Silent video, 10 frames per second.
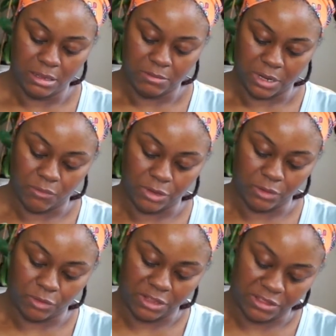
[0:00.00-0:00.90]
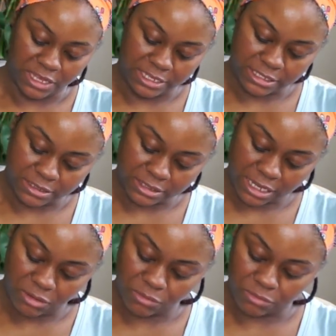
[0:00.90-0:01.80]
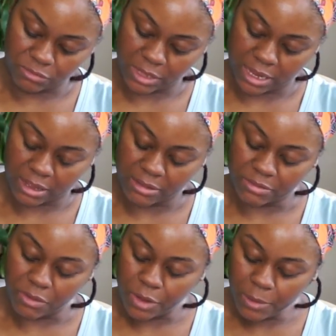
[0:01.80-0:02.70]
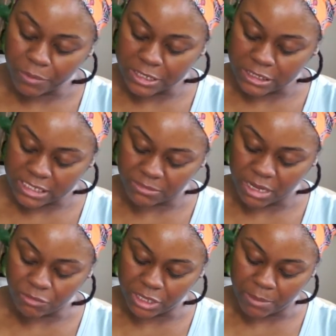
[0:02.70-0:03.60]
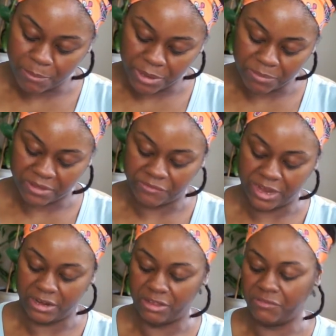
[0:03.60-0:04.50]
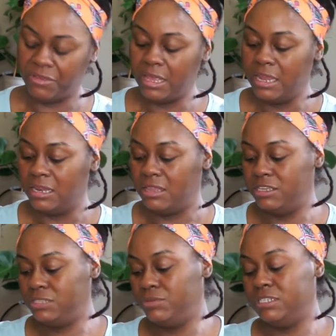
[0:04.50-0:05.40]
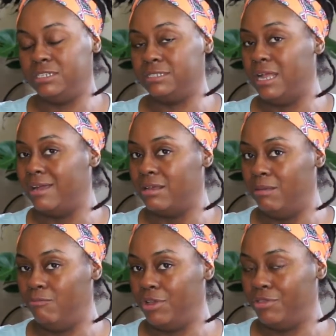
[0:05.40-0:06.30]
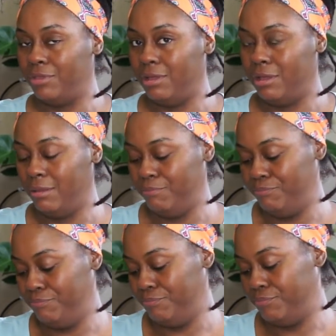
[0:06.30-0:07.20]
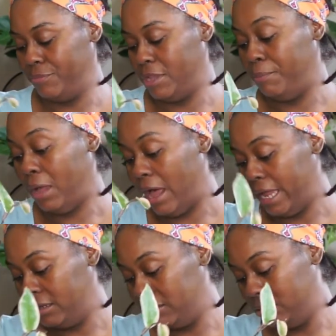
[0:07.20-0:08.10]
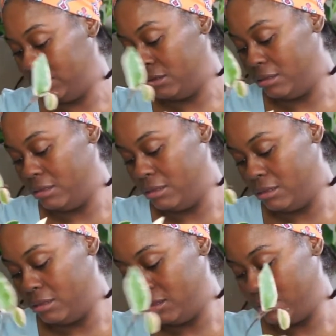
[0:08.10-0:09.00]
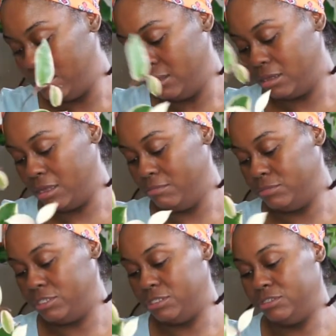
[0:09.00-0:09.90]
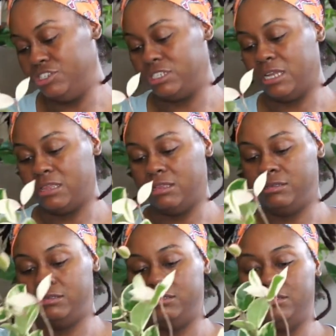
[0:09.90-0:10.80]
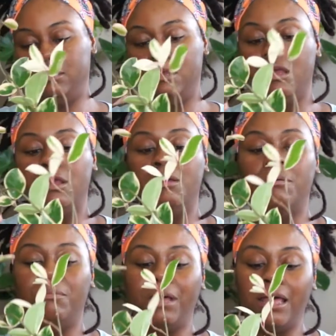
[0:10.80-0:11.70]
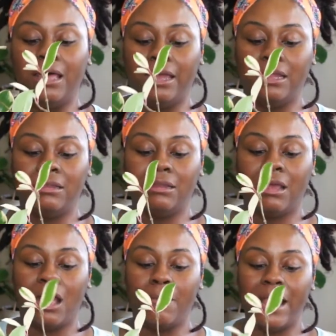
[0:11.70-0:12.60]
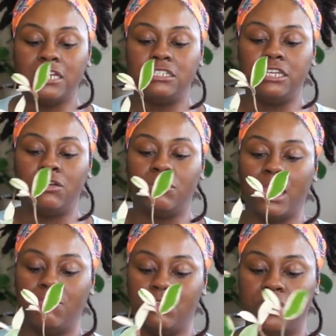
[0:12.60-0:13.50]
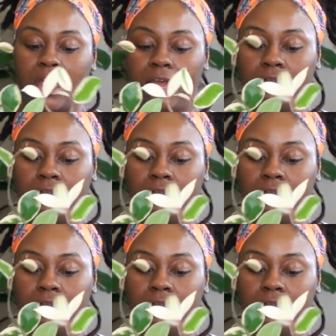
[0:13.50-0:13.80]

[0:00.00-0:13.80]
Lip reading: But I wanted one of these. Because I don't, like, the Hoya Princess I'm not really a big fan of. Now this one does not come with a pot. It comes just like this. But I'm actually okay with that.